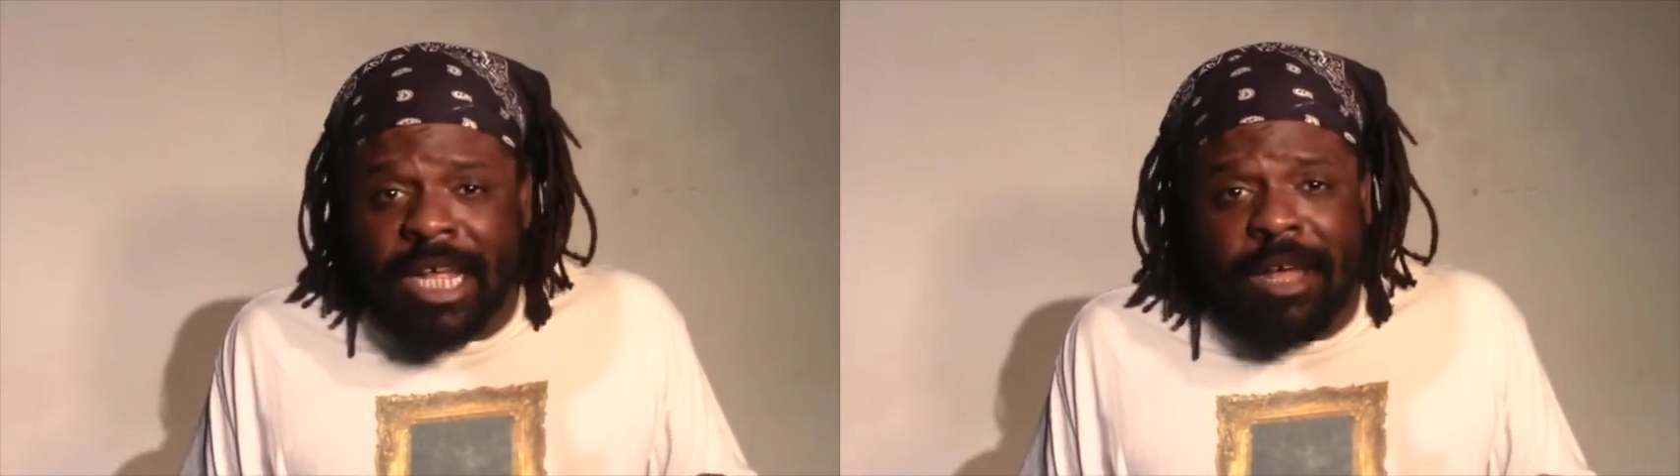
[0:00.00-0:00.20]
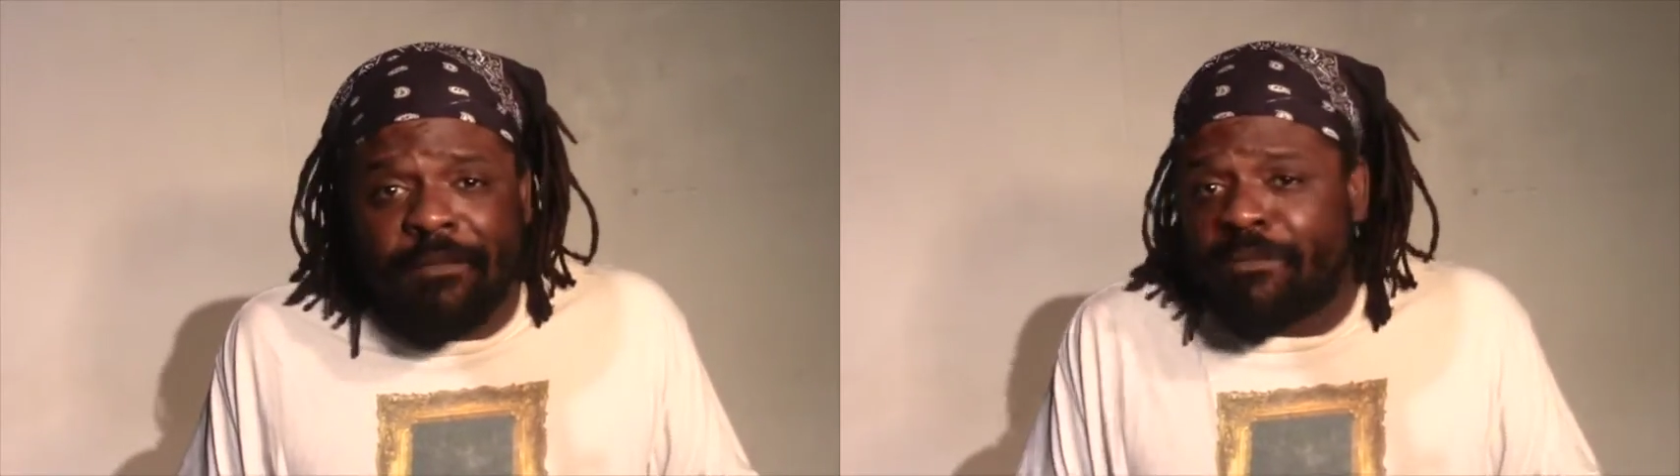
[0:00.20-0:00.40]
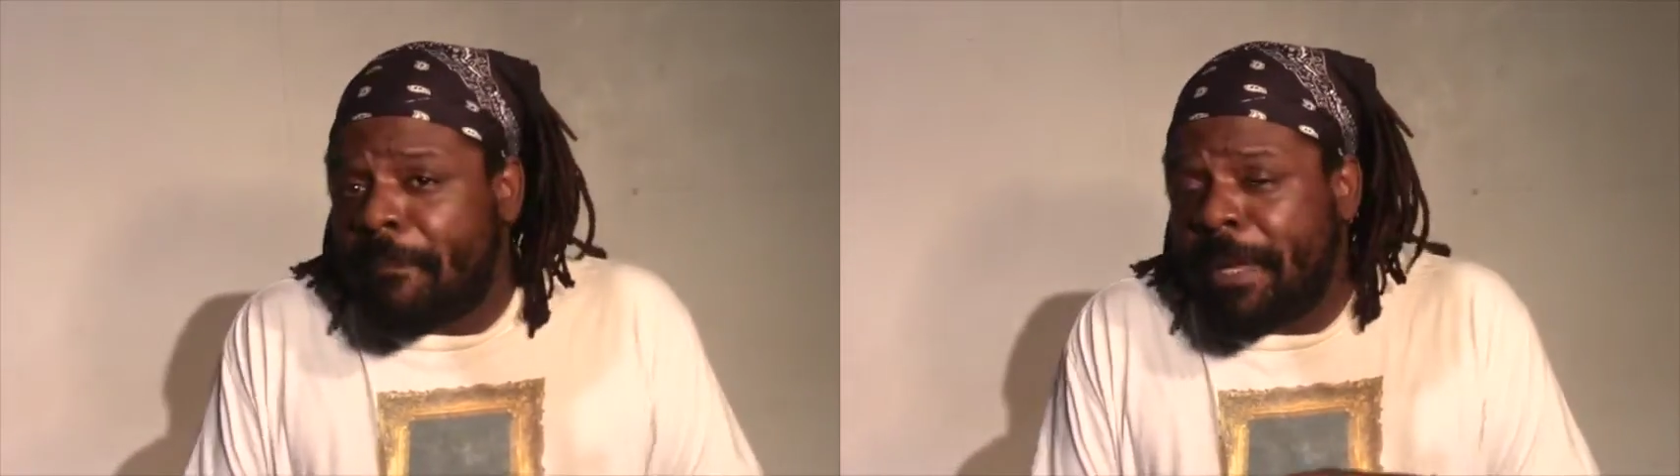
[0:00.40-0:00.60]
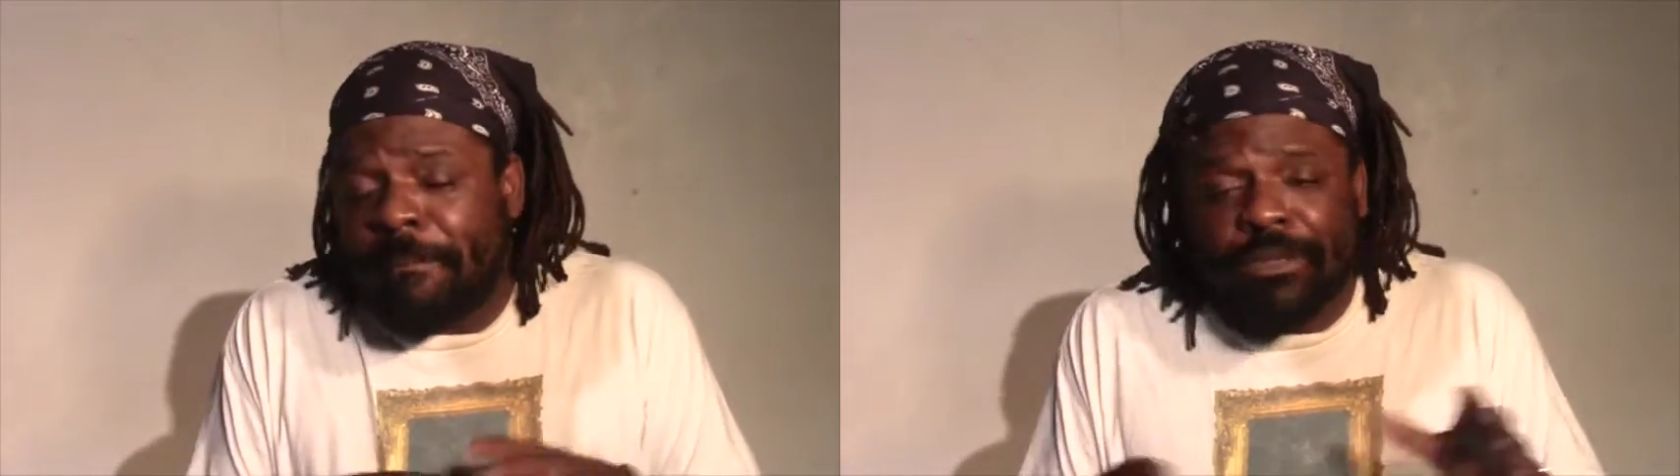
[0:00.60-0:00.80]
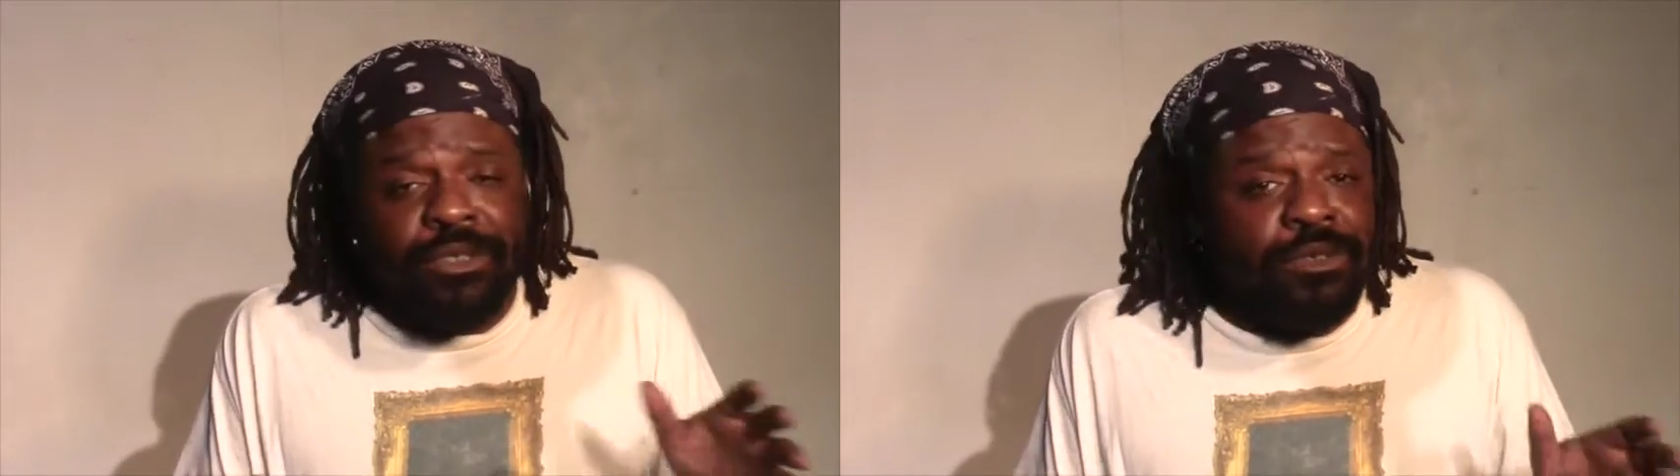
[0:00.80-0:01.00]
now for
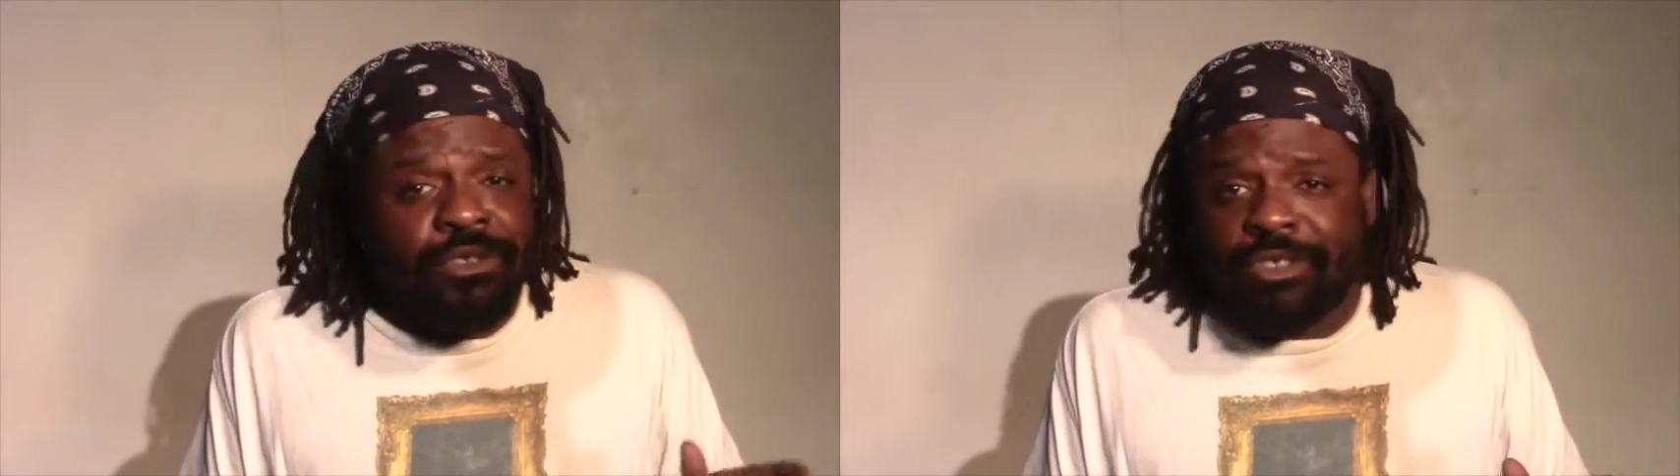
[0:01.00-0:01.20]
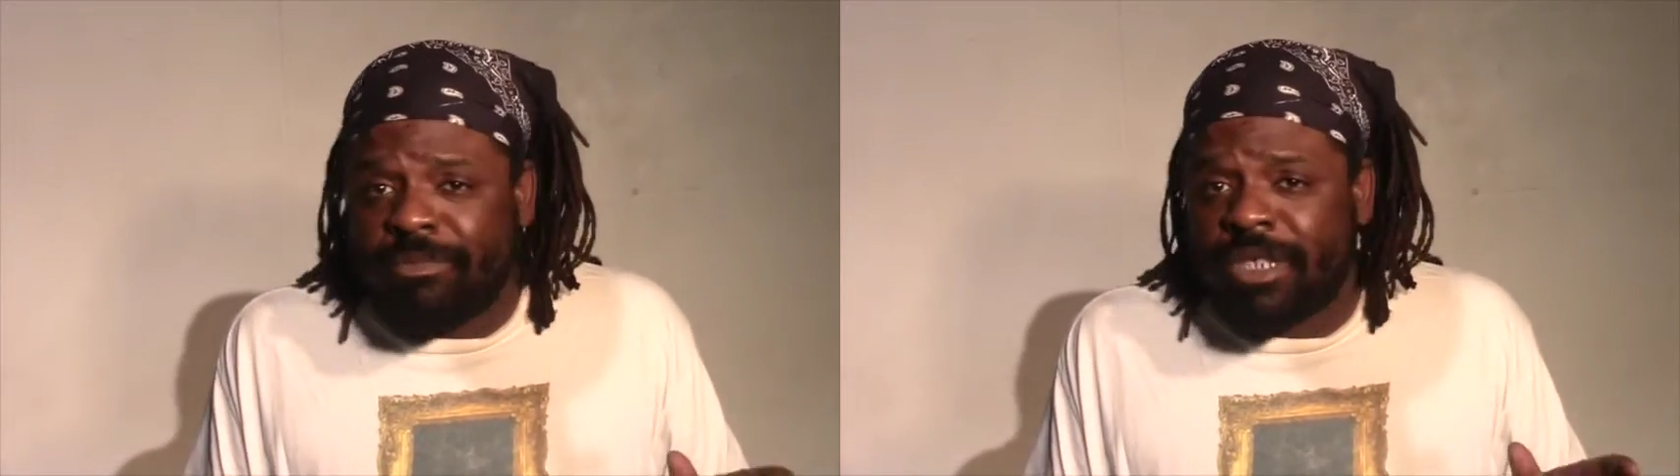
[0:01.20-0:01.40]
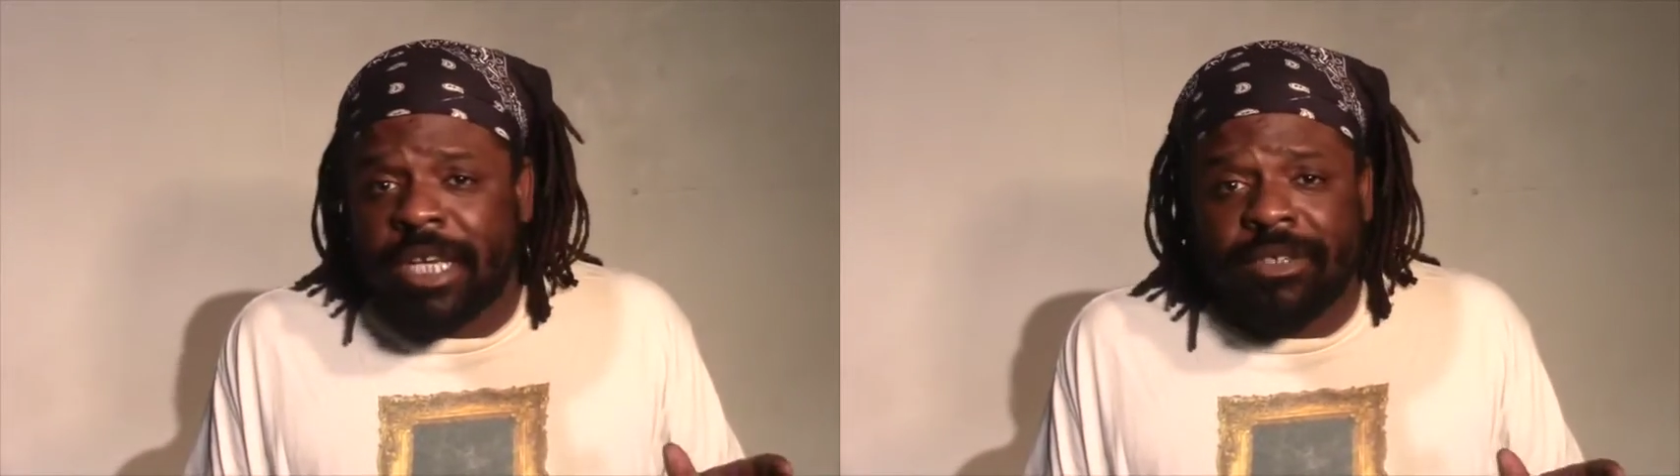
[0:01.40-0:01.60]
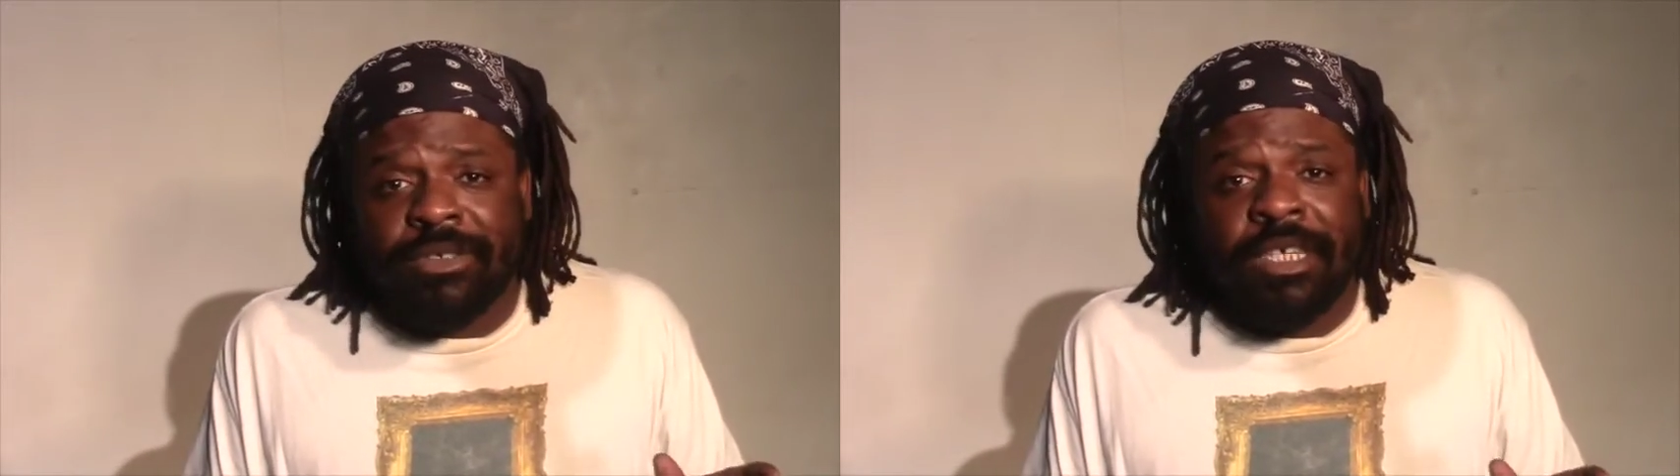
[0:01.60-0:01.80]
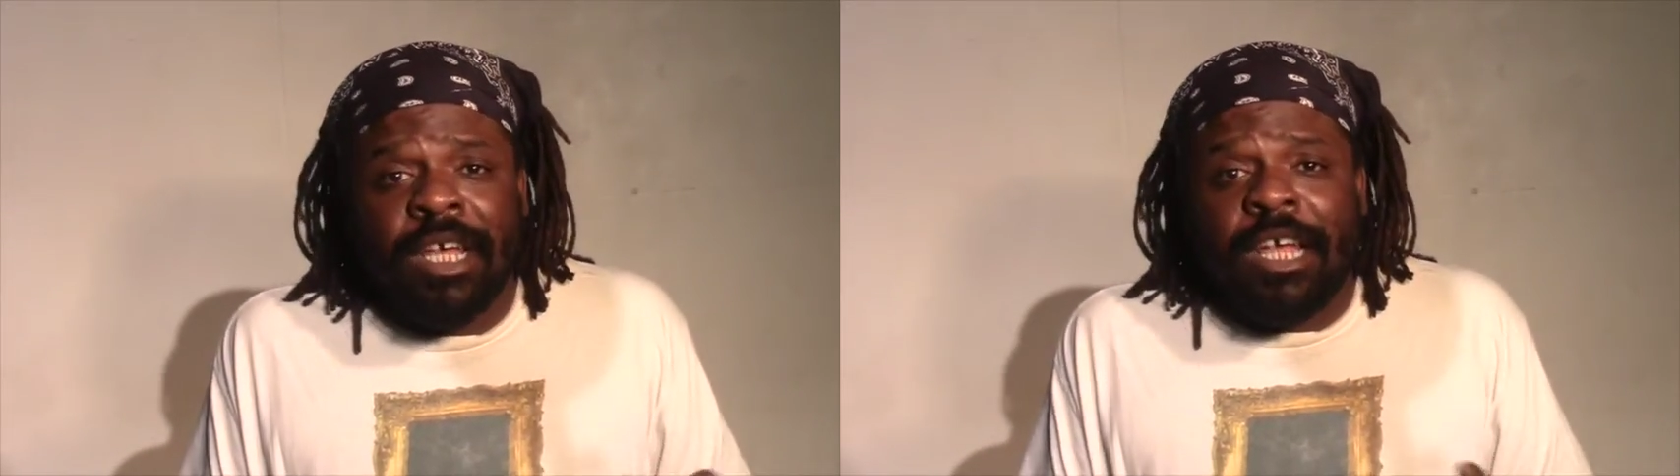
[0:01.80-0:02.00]
people's YouTube
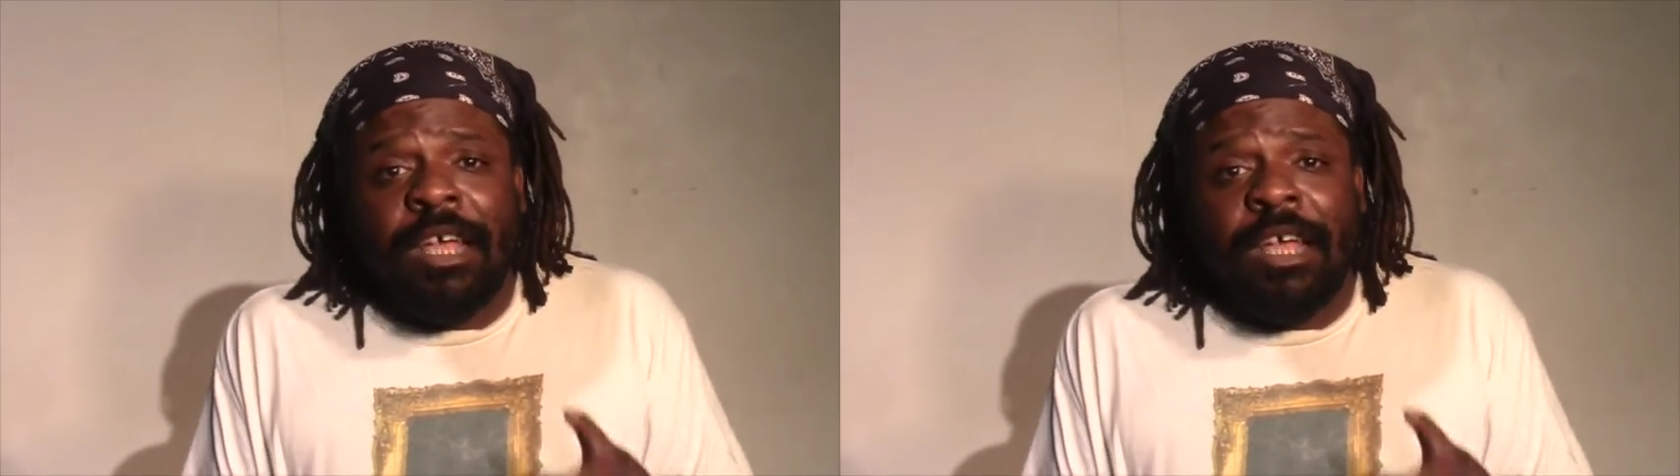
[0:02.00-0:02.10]
channels.